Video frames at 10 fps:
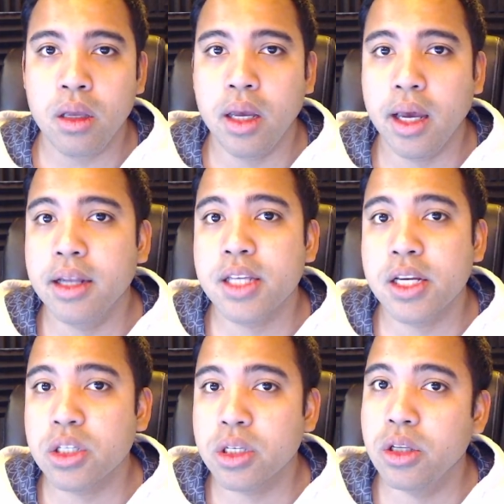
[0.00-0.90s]
and
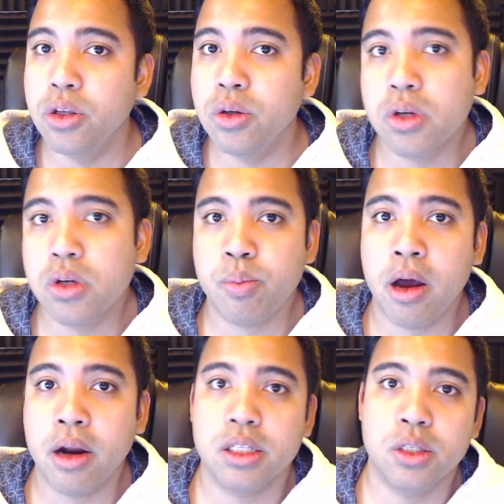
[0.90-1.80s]
essentially use those
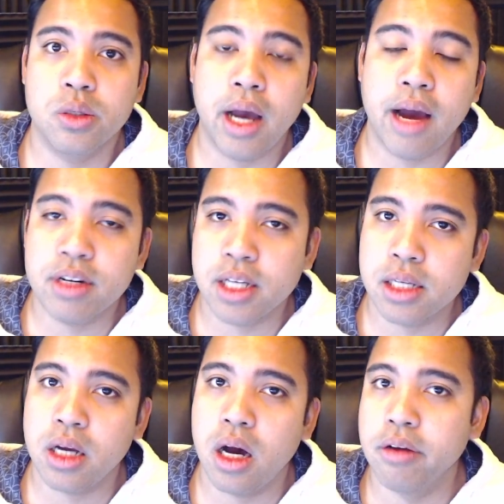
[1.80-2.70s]
products to
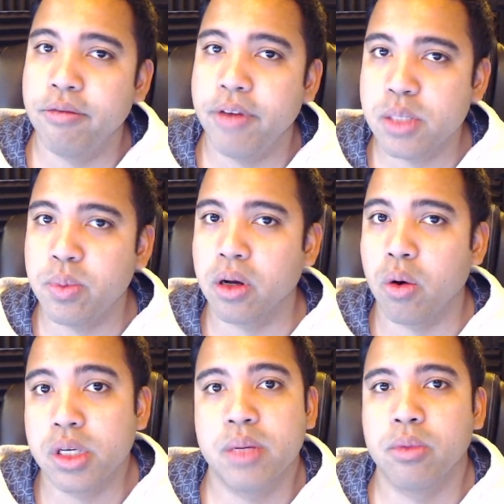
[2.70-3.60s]
advertise on Facebook
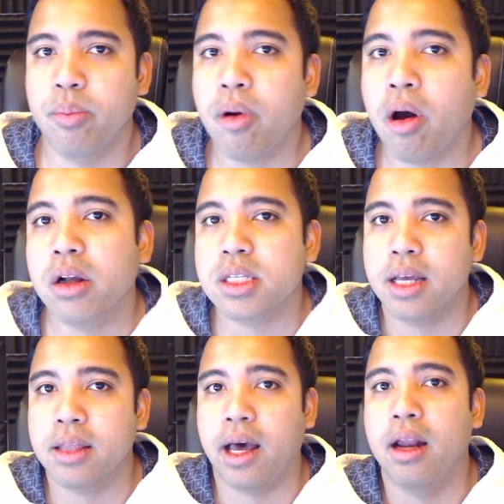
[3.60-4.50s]
or similar products
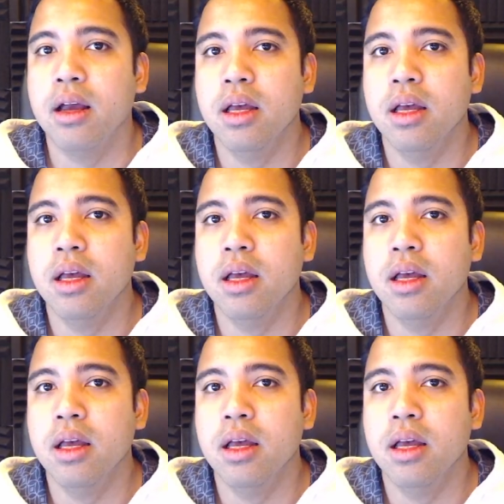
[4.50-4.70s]
like that.